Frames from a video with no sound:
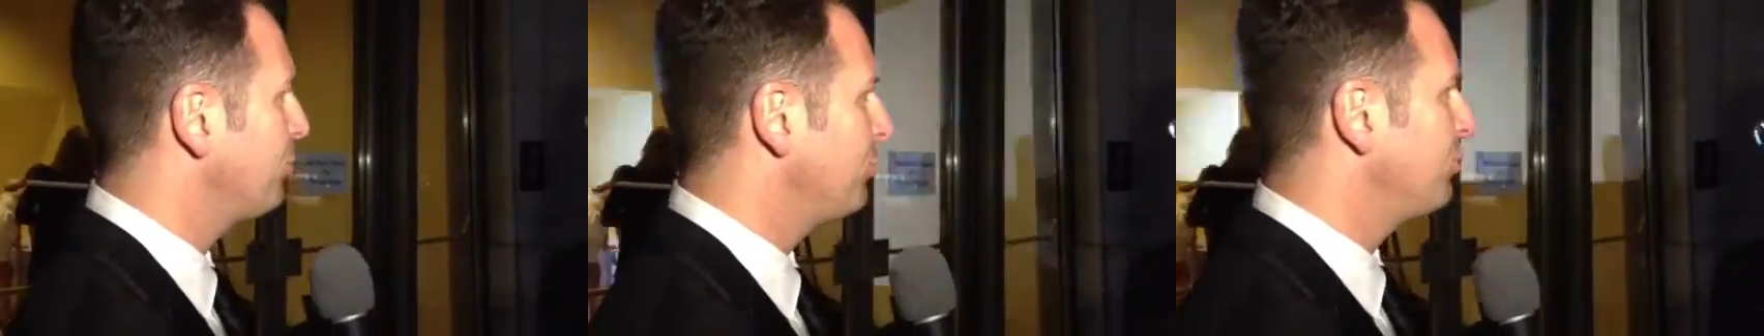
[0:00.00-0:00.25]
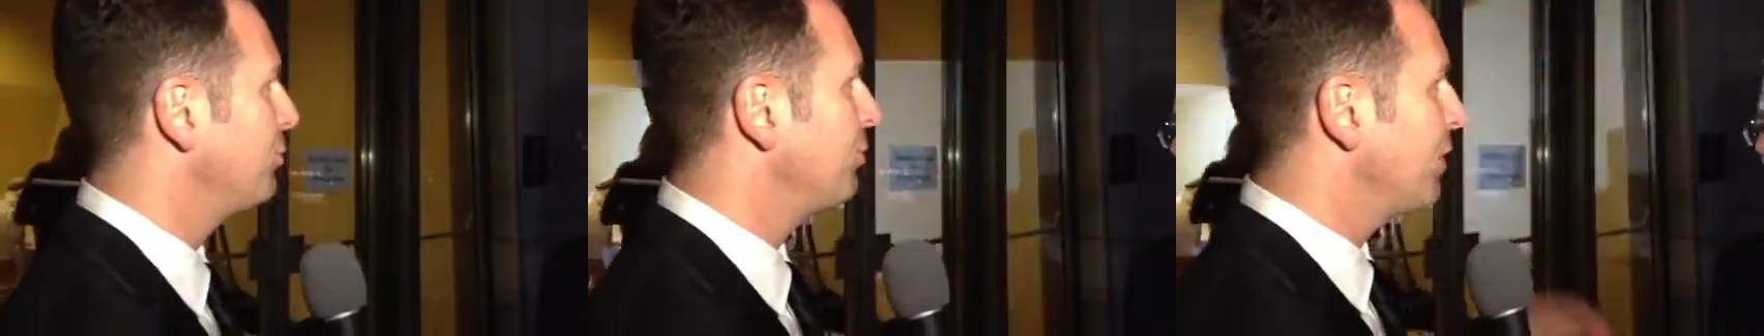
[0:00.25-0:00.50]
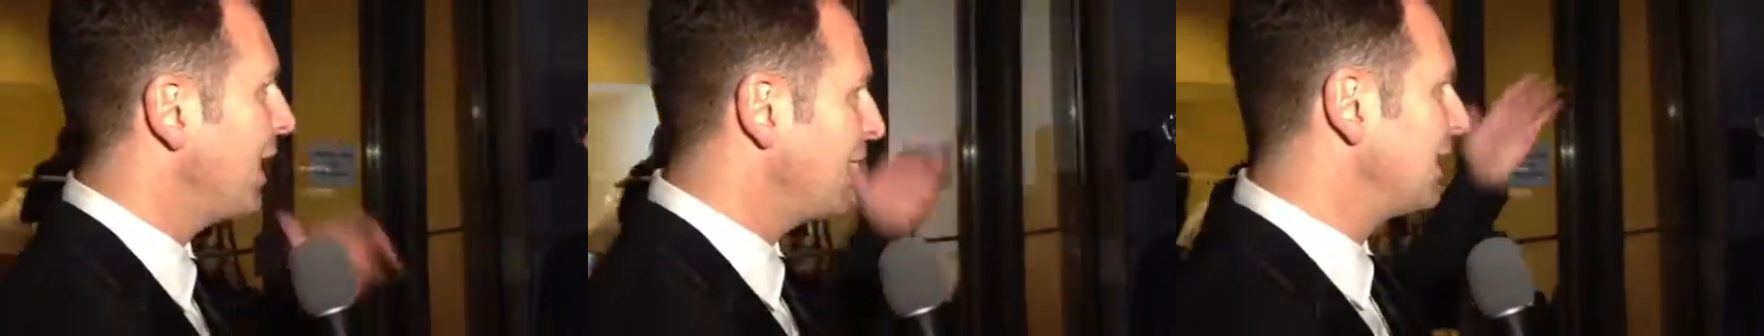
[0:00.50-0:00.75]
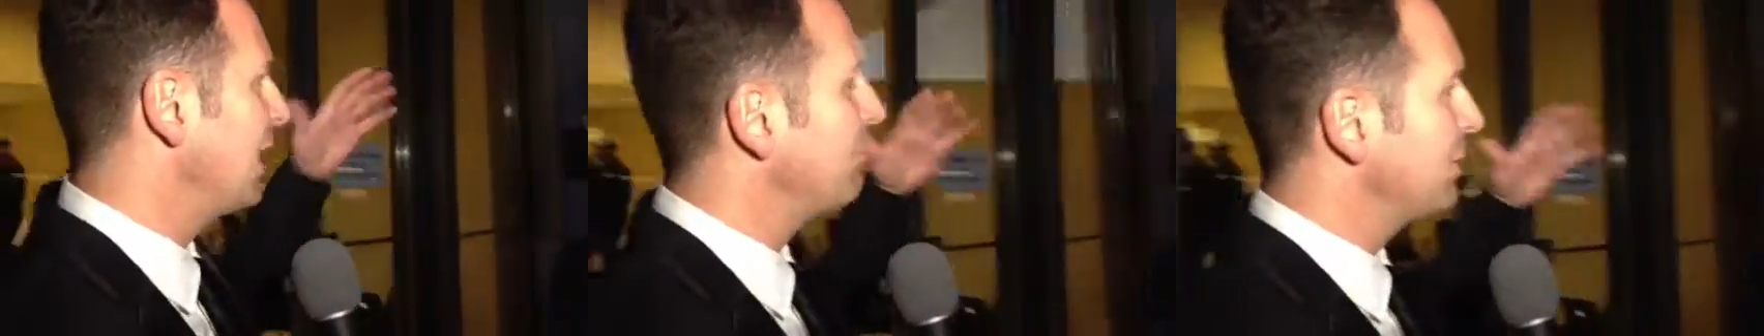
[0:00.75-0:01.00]
to that
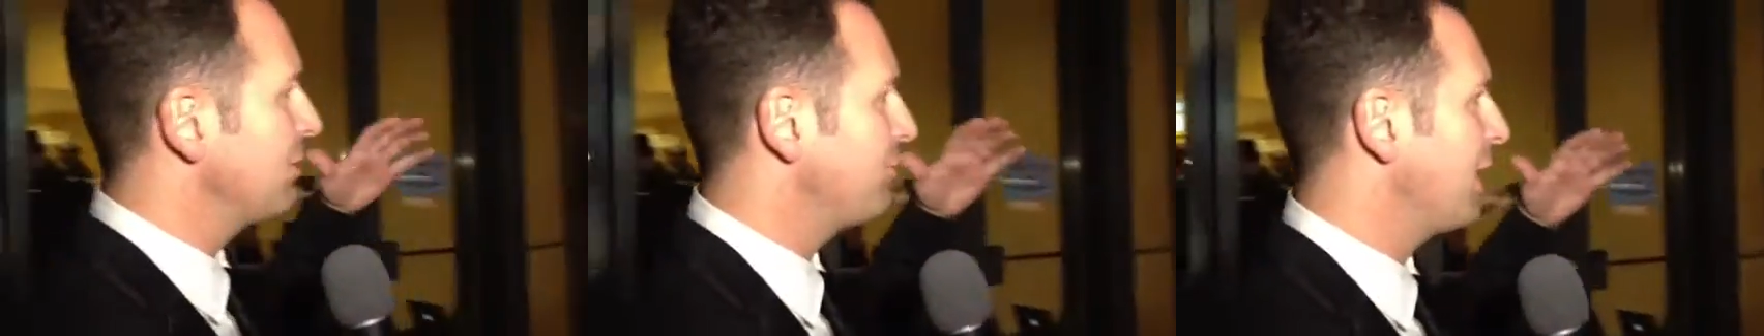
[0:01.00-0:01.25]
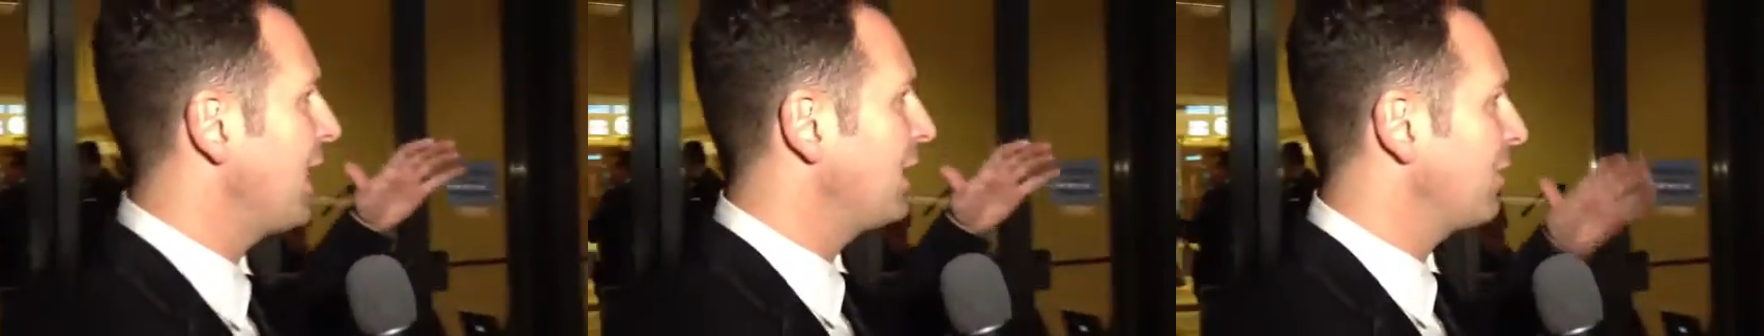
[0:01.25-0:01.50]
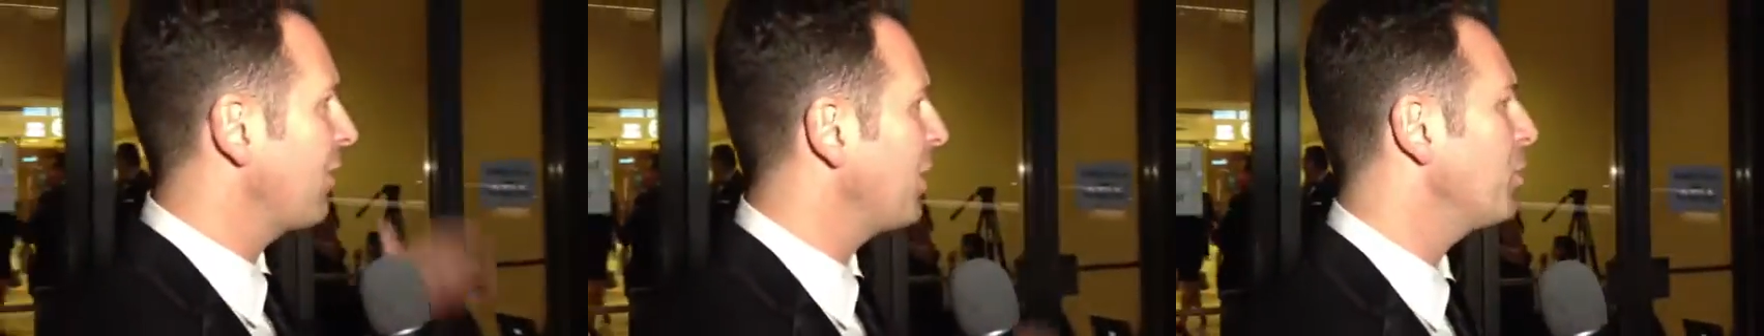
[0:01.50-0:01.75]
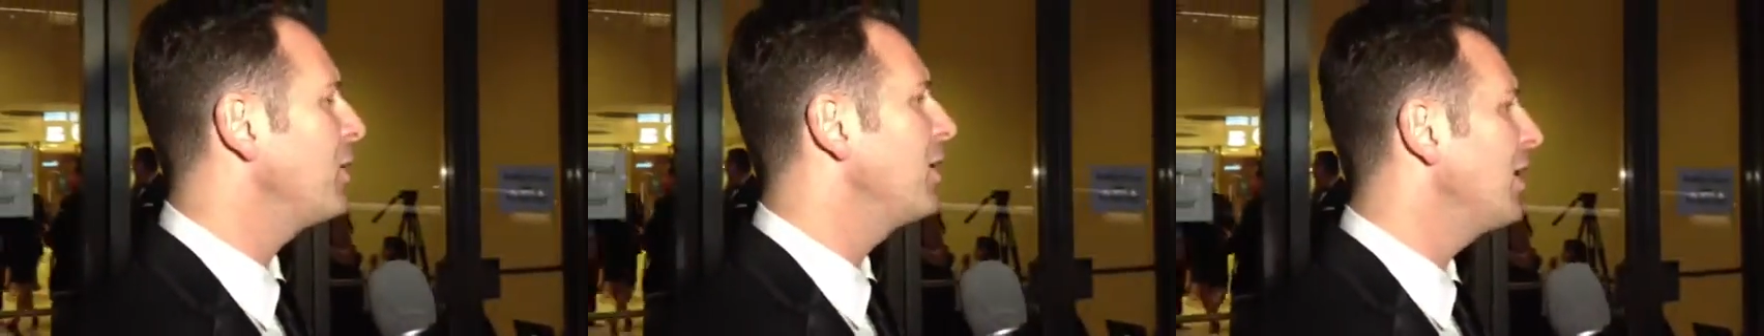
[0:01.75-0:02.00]
level of dining that they
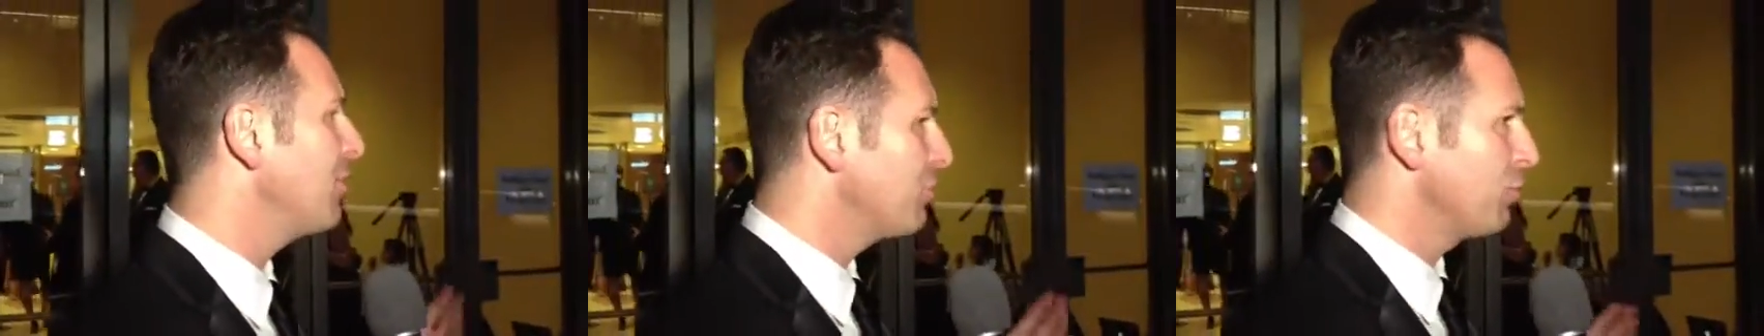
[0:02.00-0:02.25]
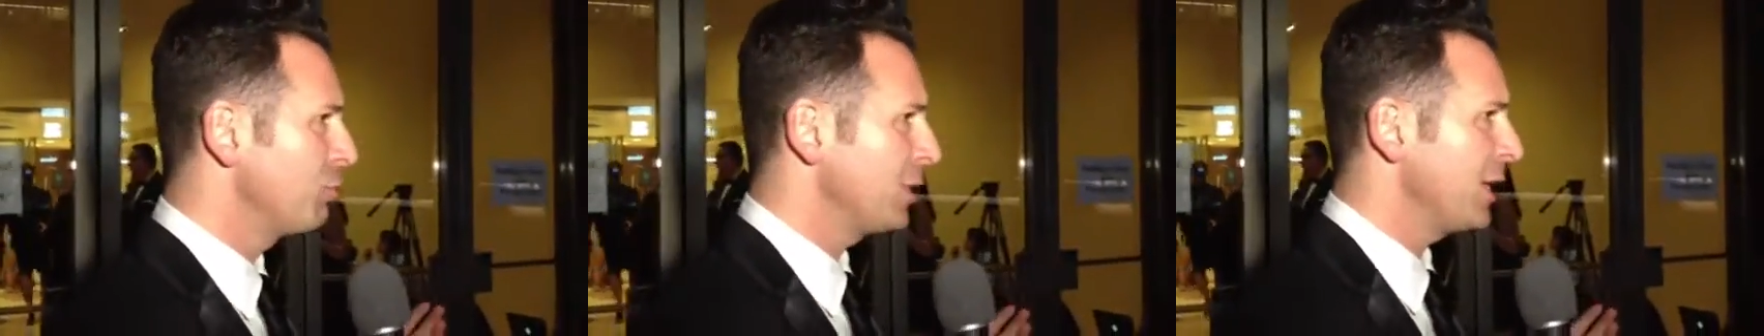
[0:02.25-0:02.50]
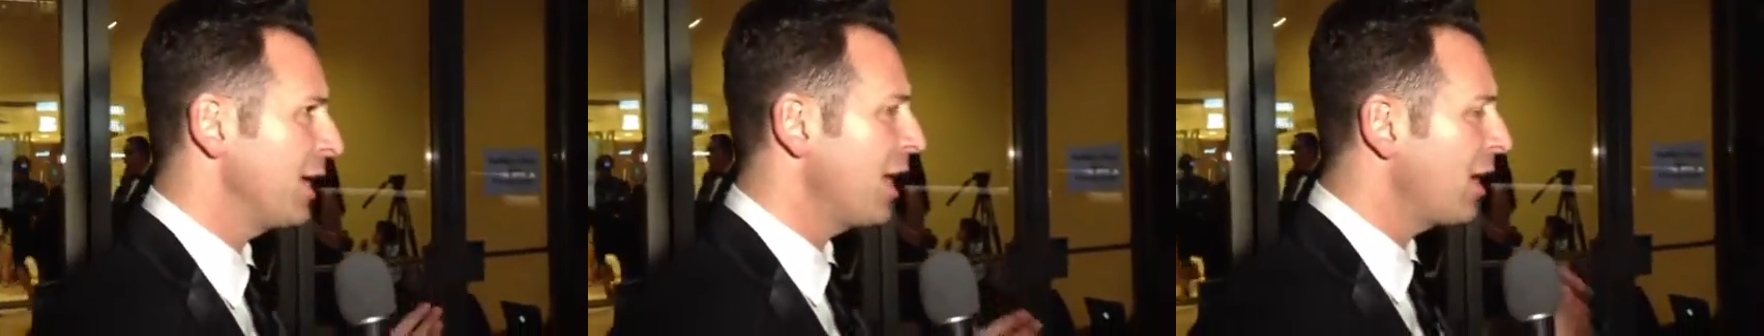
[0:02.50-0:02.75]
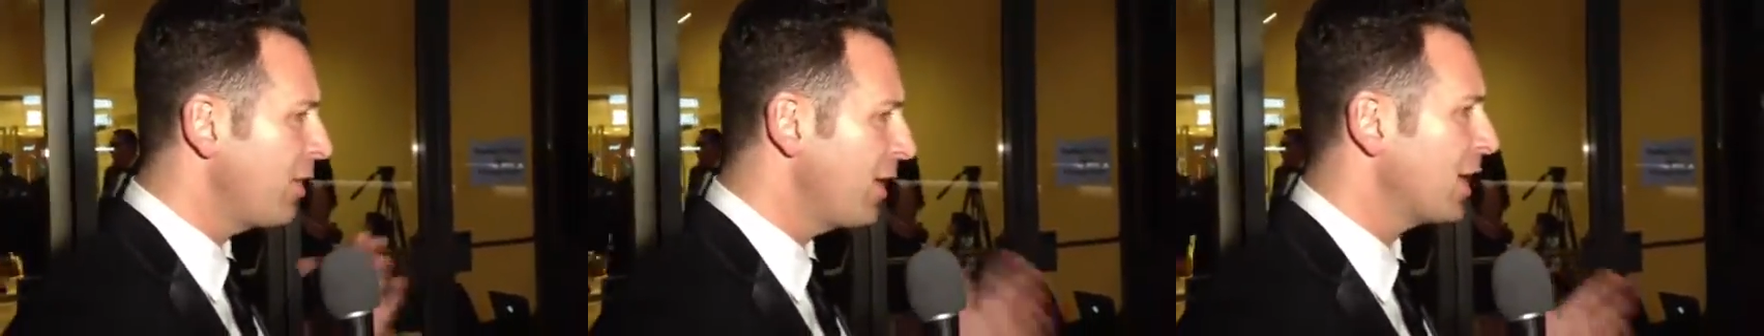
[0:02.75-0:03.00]
would never normally get?
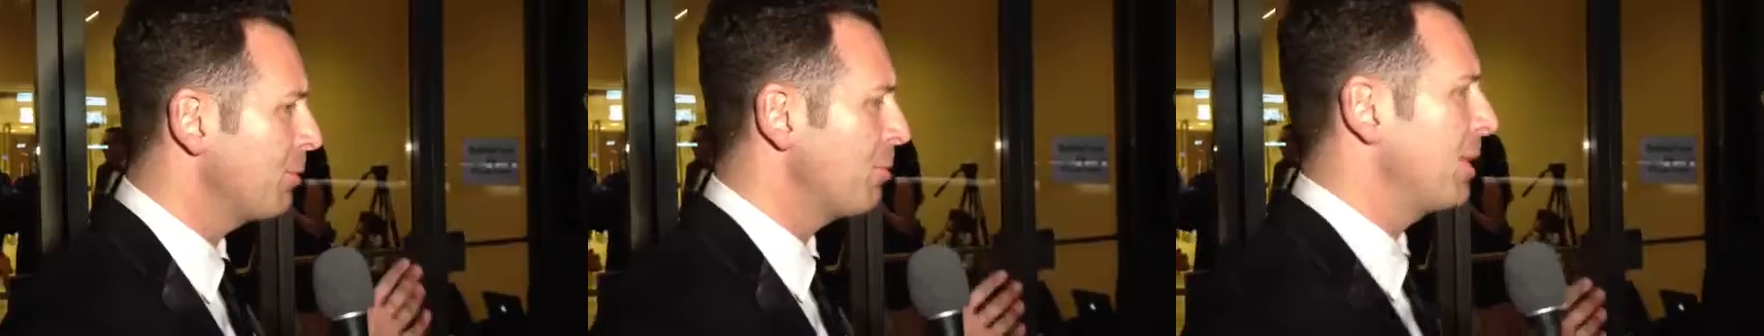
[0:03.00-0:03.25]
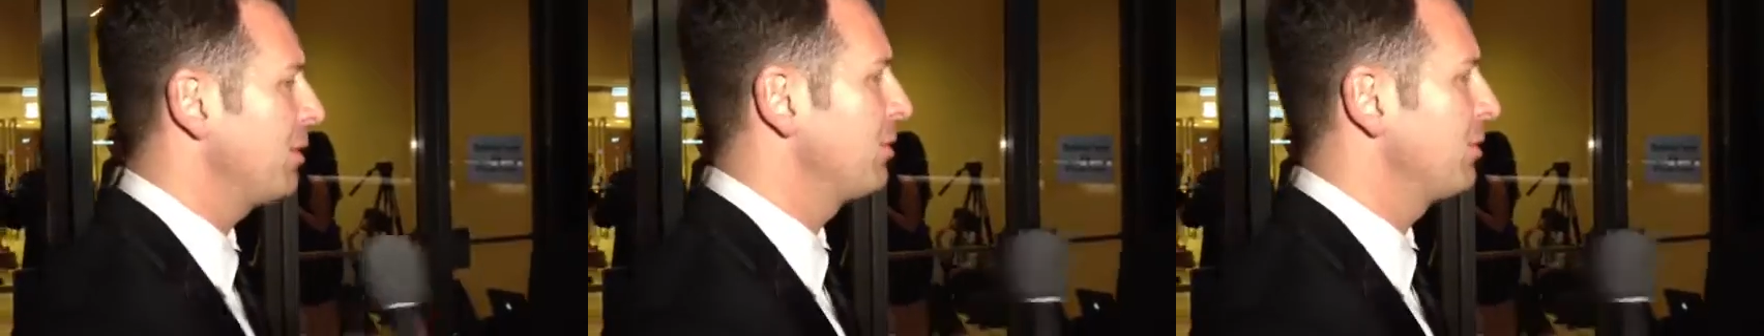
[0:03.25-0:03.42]
How did that come about?